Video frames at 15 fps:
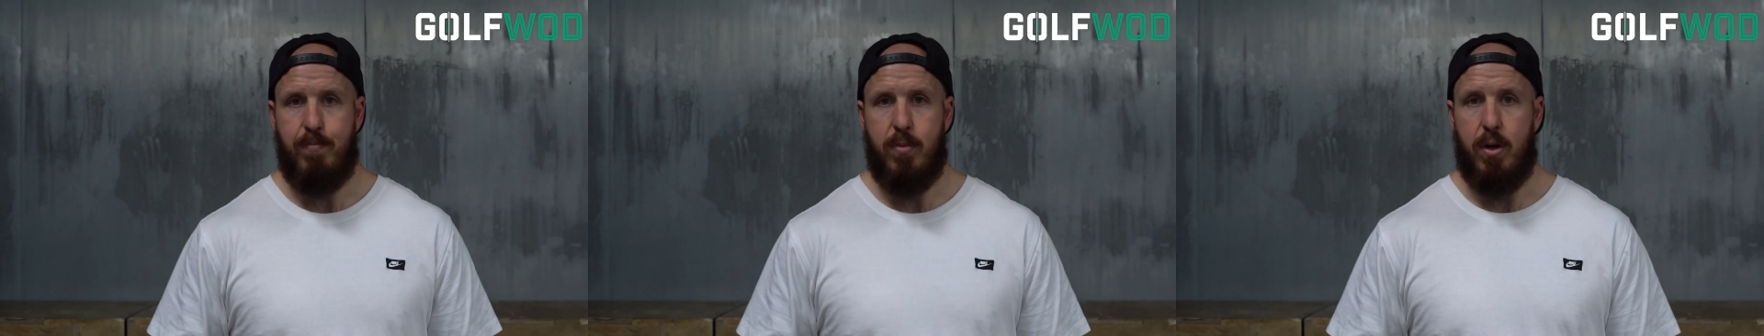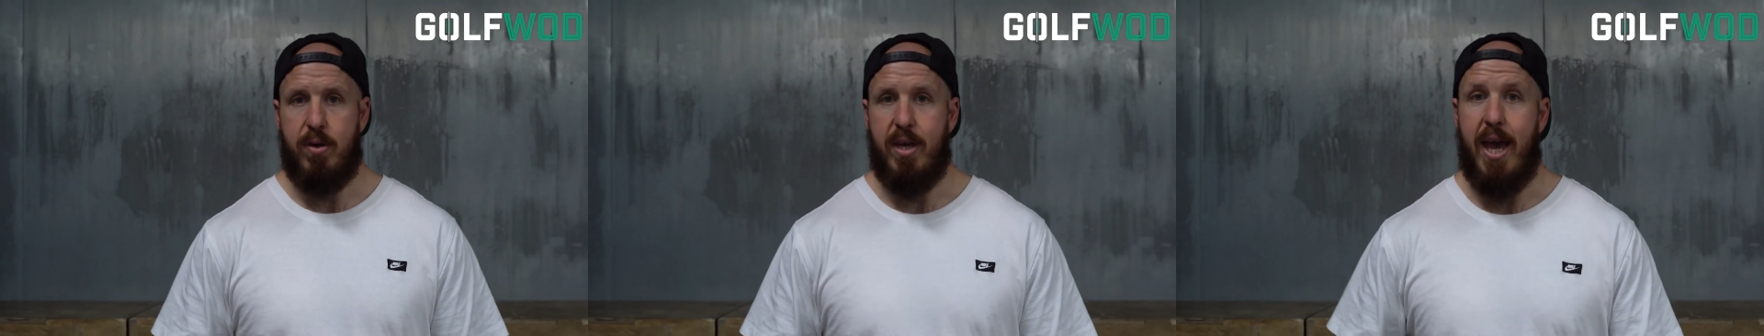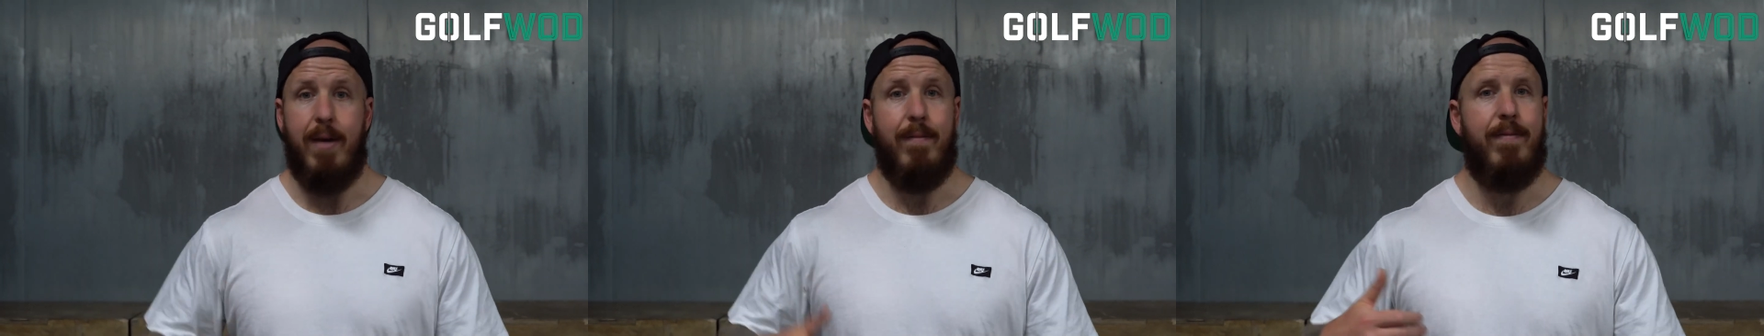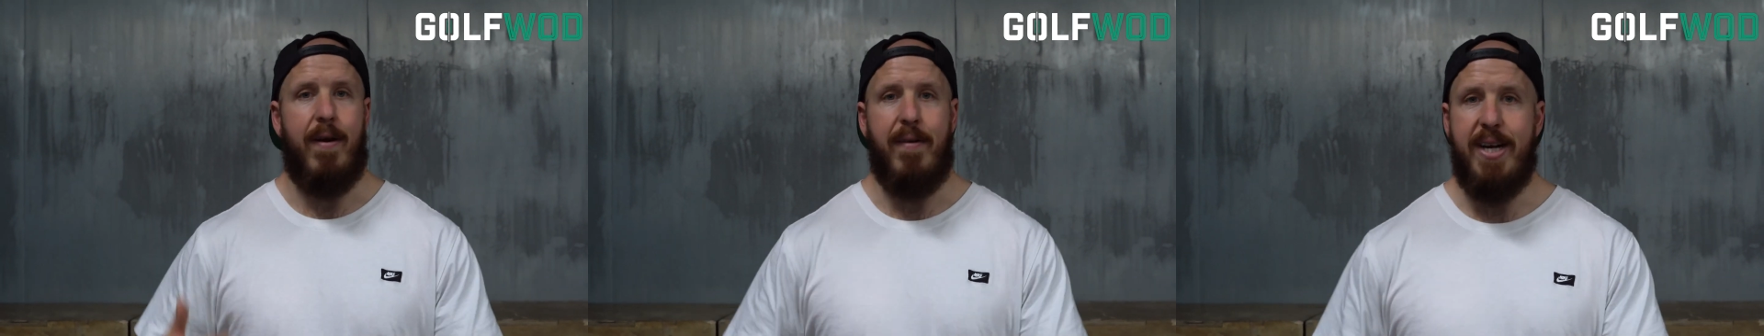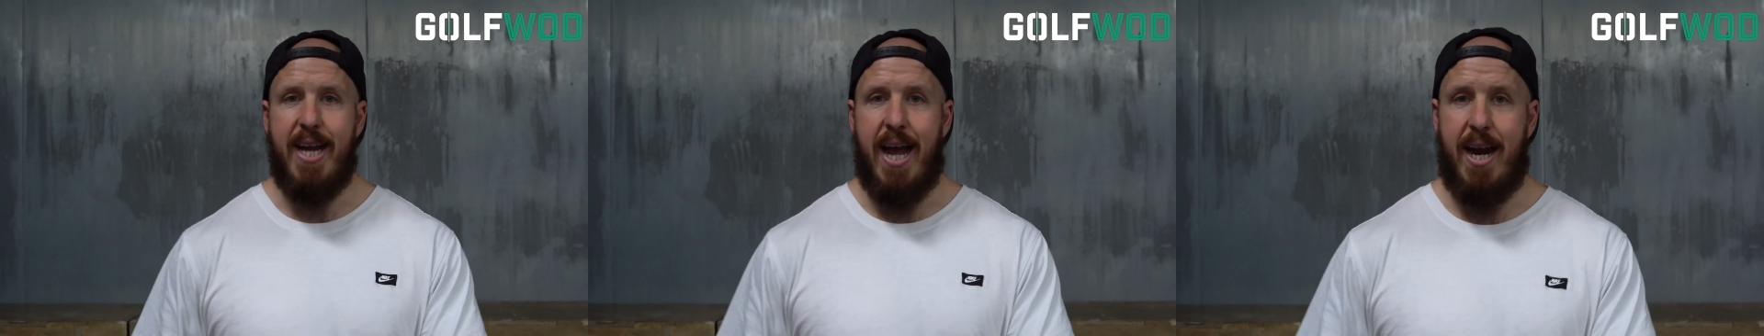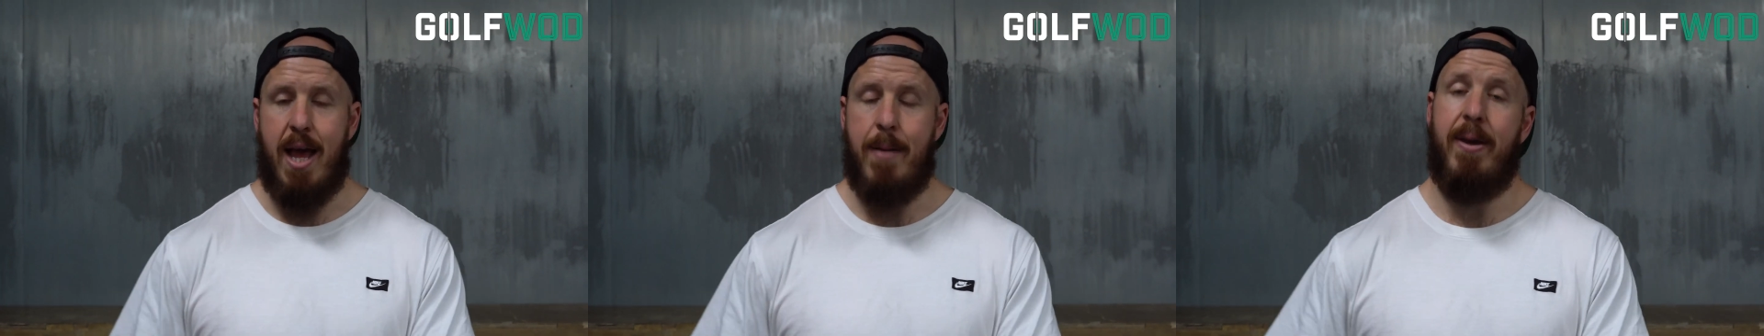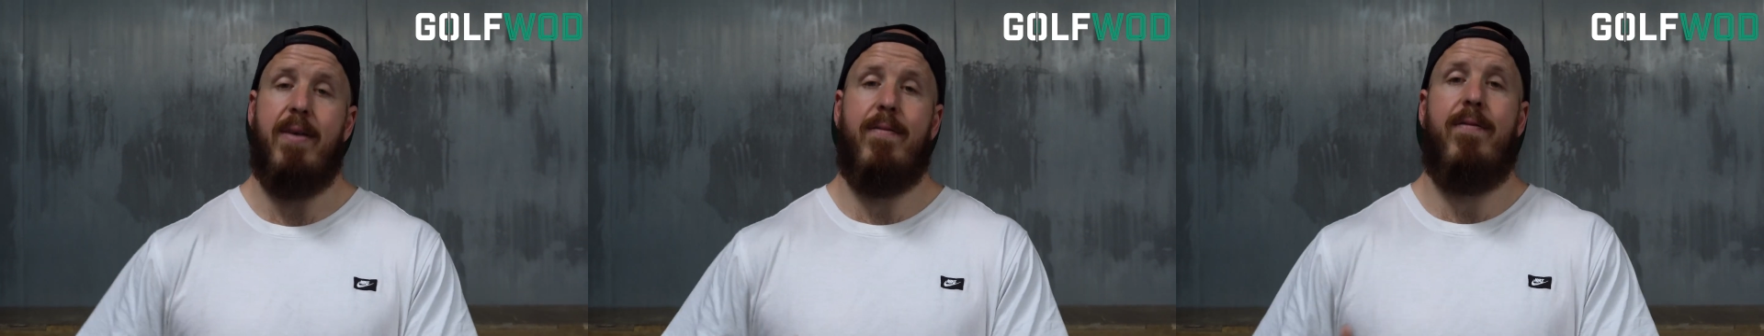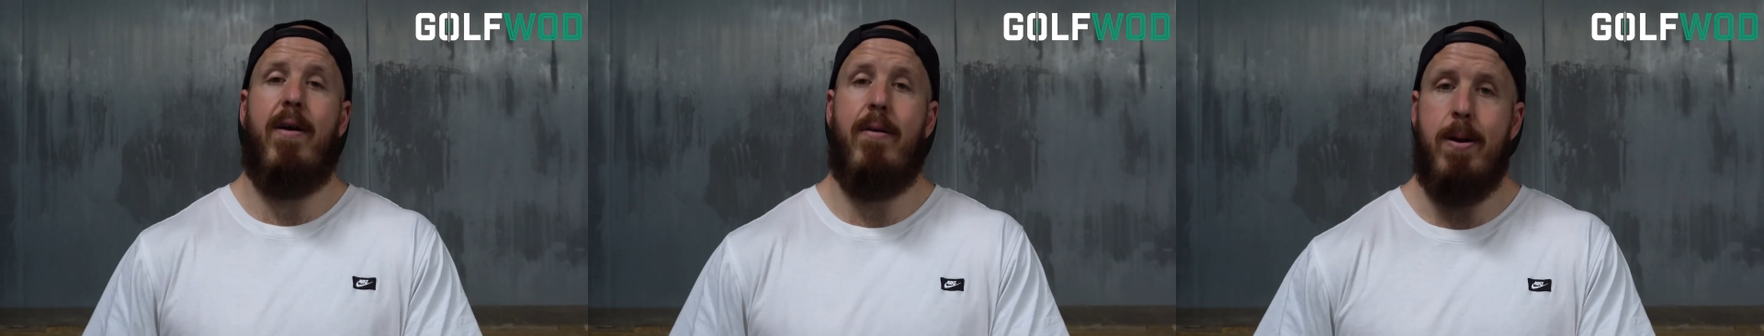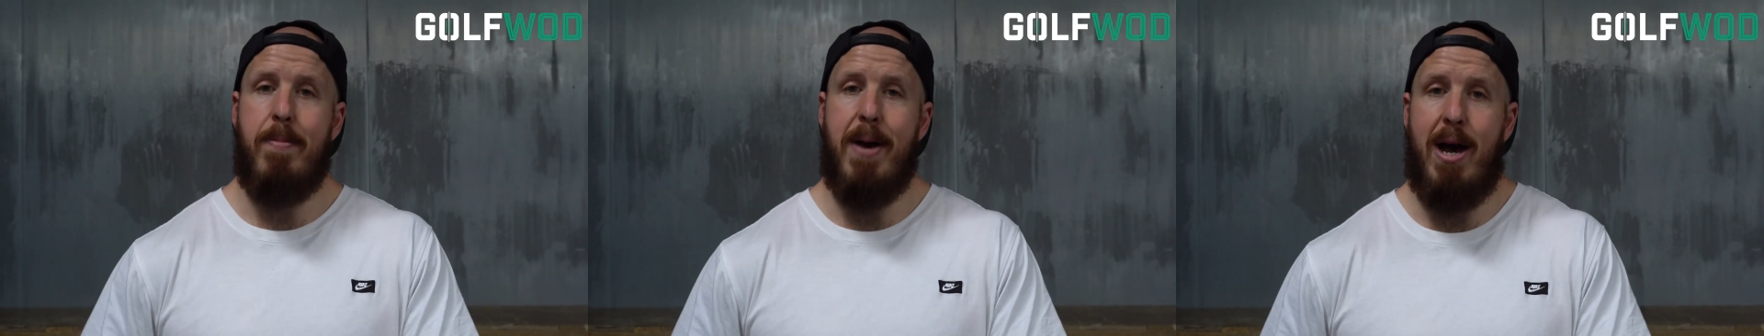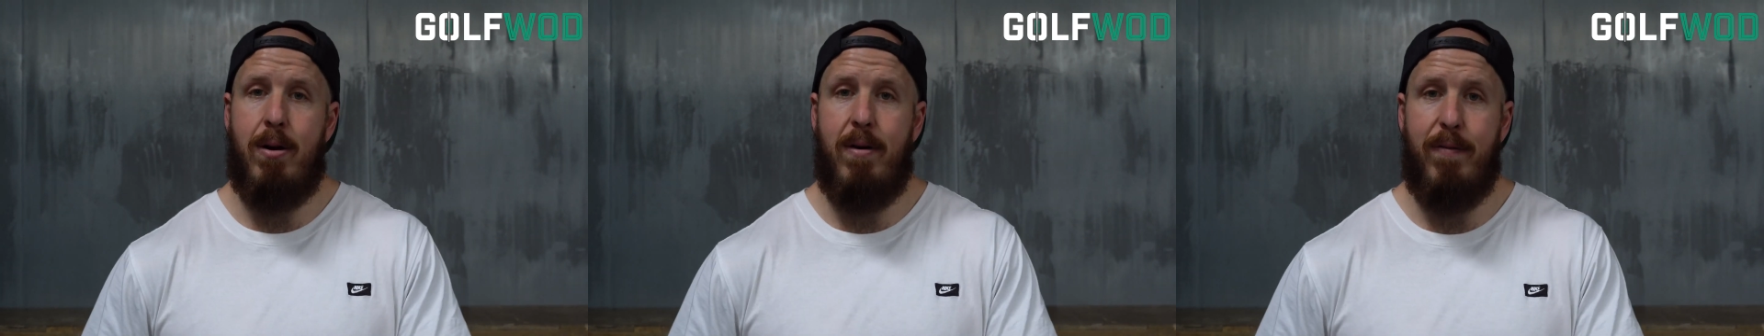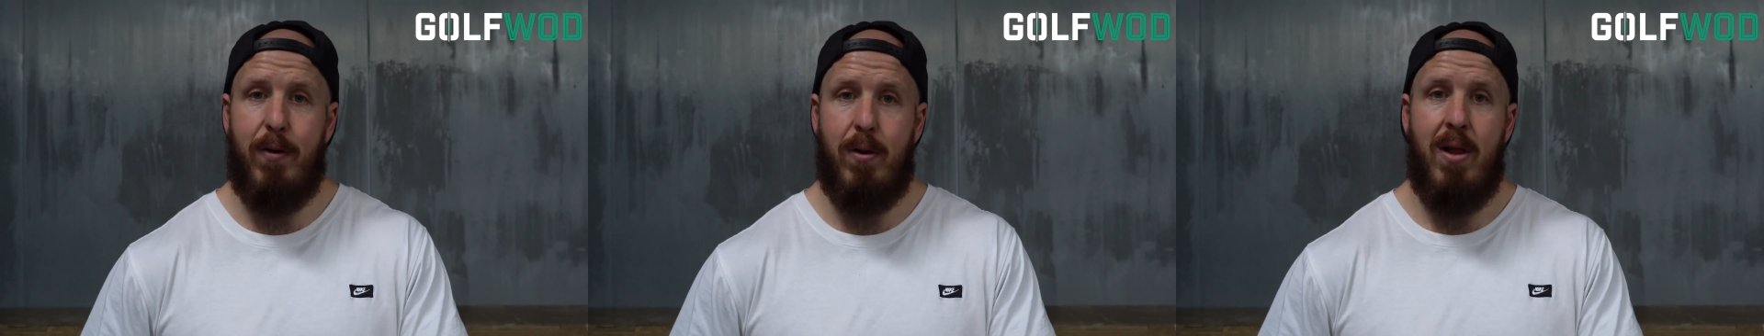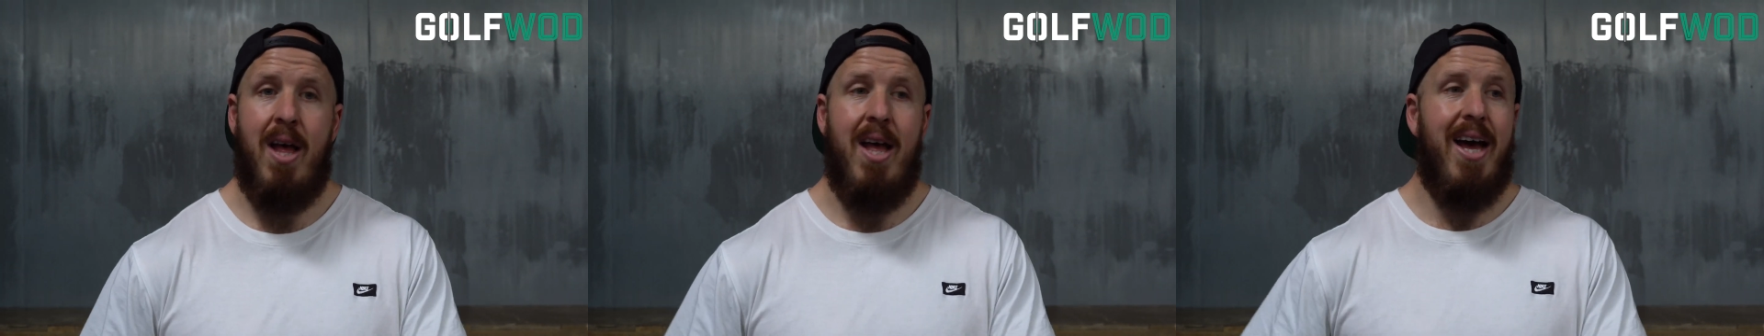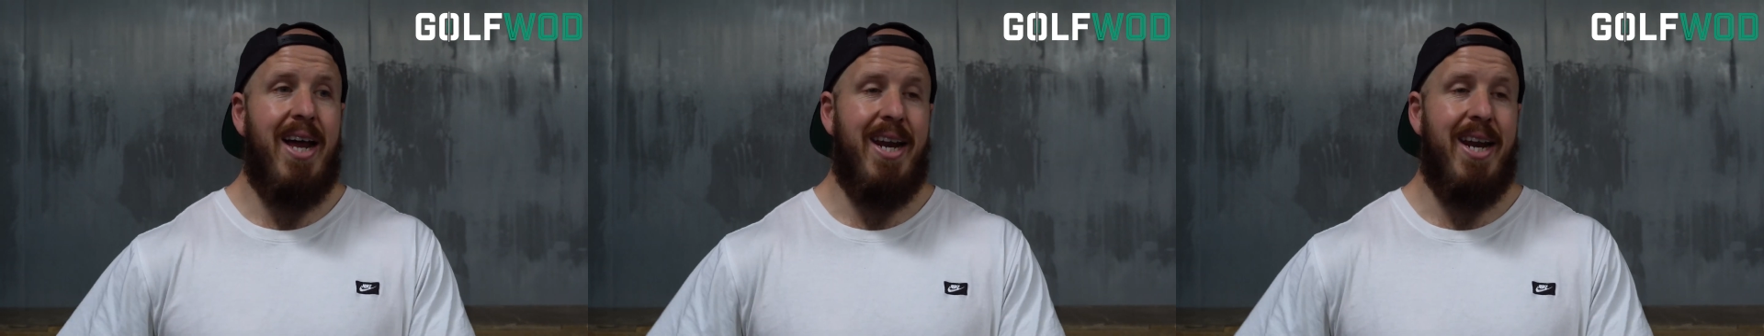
Okay, very dynamic, very powerful,